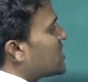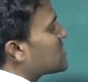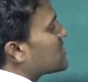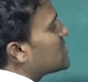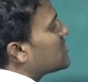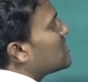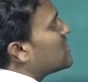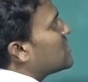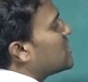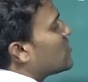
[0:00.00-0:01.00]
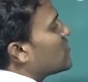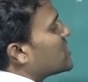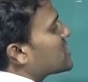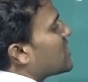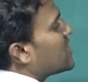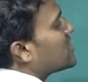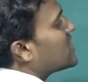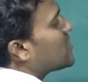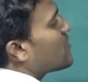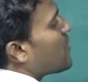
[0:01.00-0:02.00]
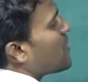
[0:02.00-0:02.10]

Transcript: is mv sin theta.